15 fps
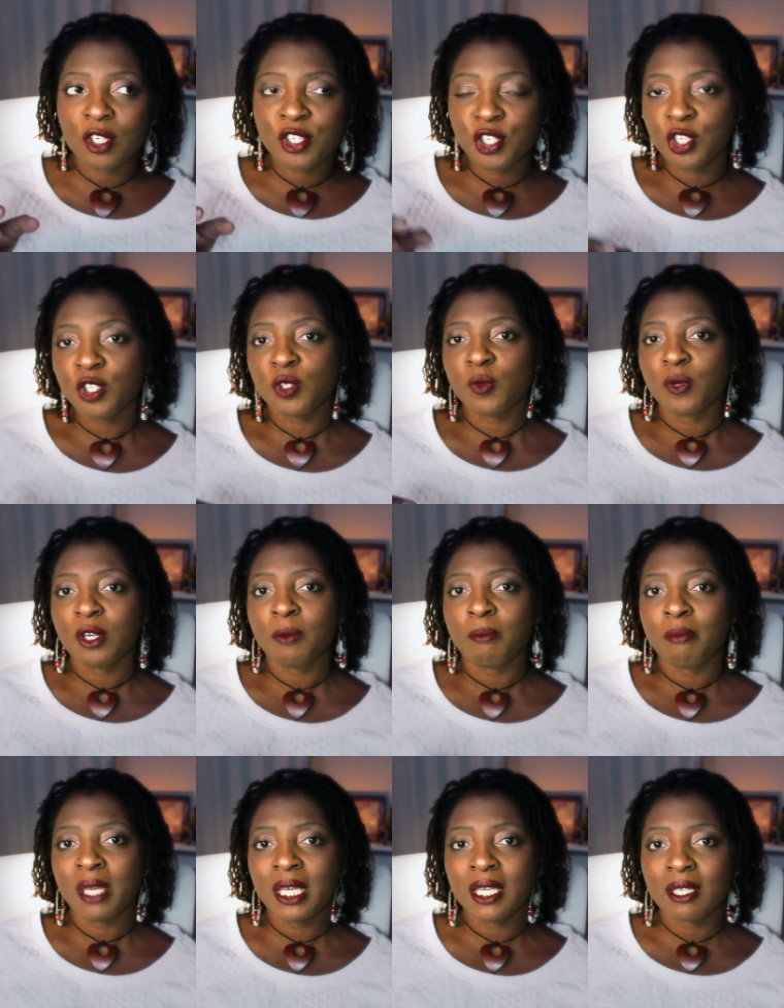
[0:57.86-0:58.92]
just want to
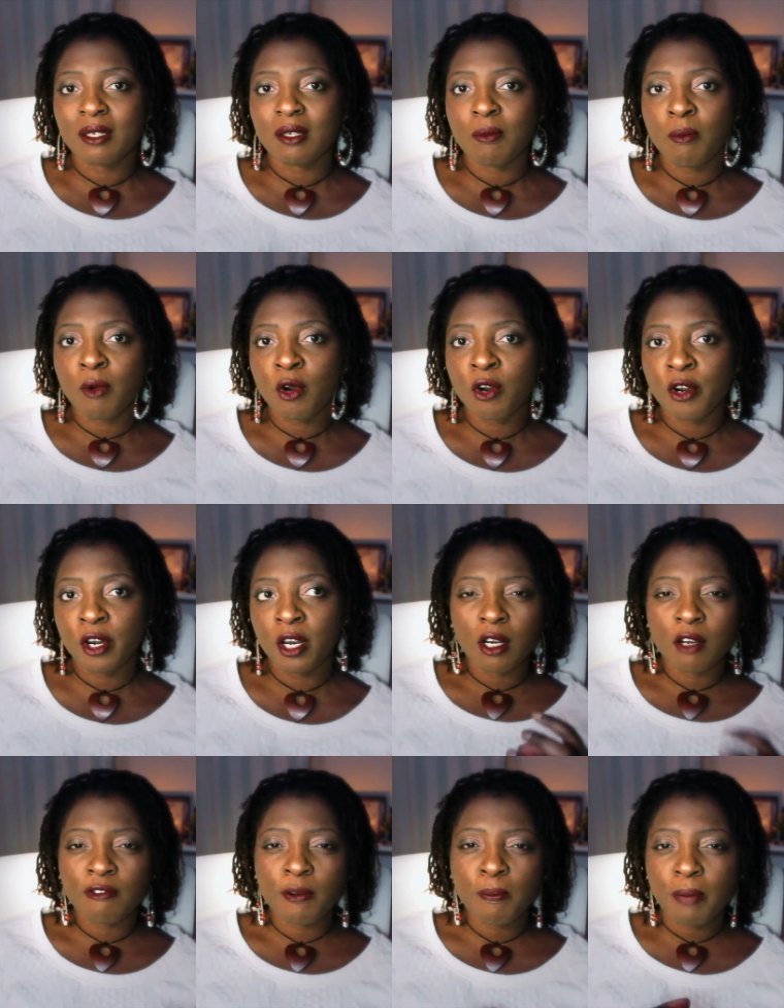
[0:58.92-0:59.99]
make it more
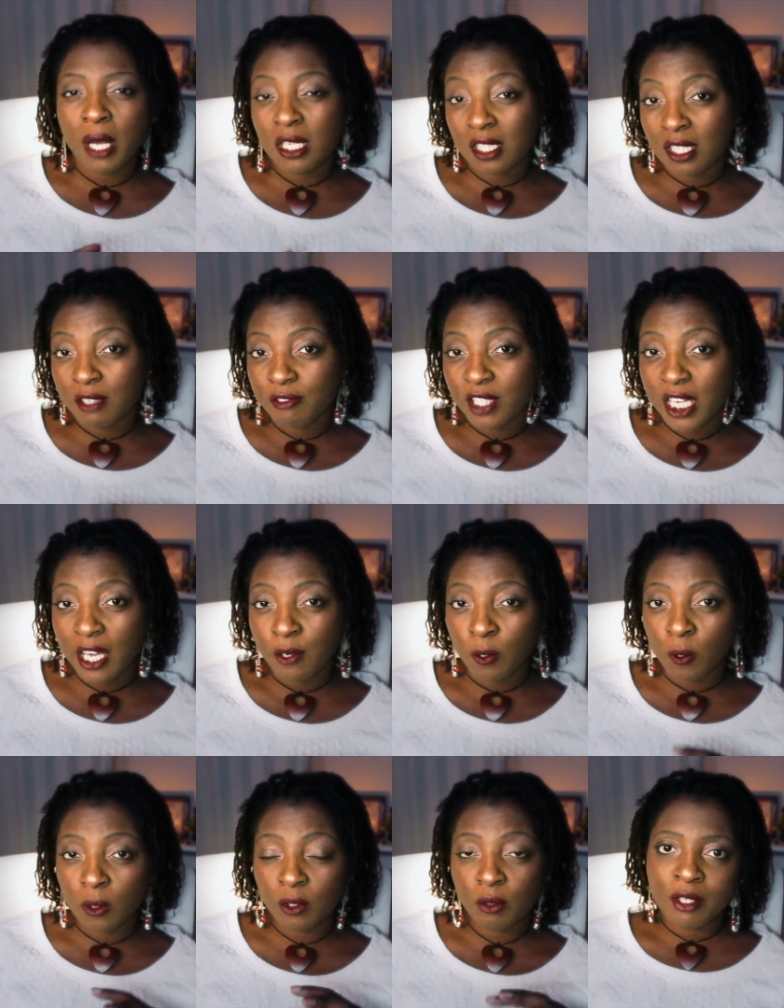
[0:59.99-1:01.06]
of a positive
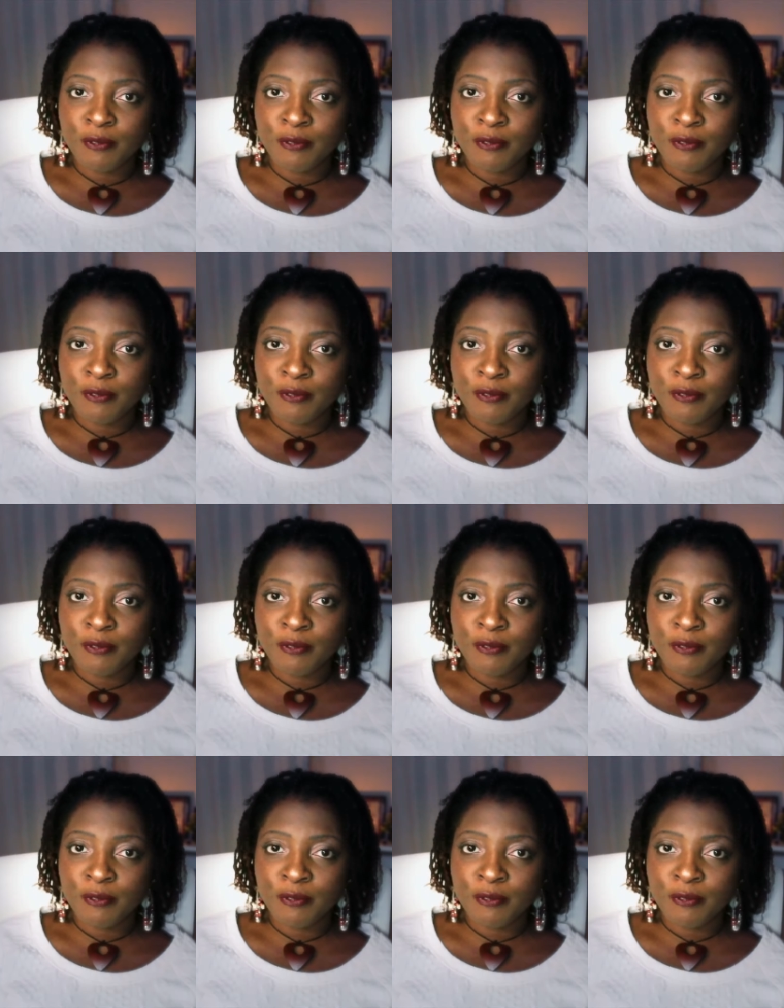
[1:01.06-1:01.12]
channel.